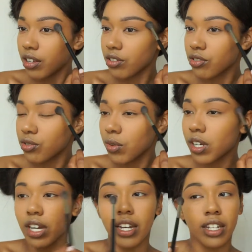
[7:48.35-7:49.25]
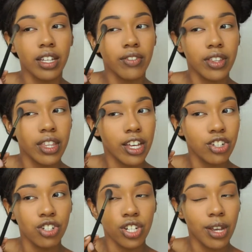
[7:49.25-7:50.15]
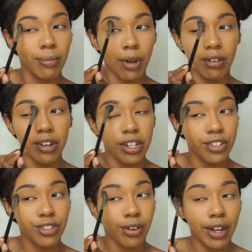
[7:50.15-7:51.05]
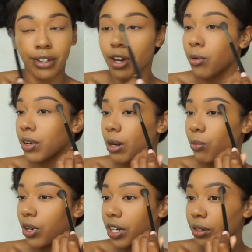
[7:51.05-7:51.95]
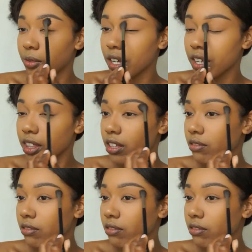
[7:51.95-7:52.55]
just wanna kind of give it that shape already so I know what I'm working with.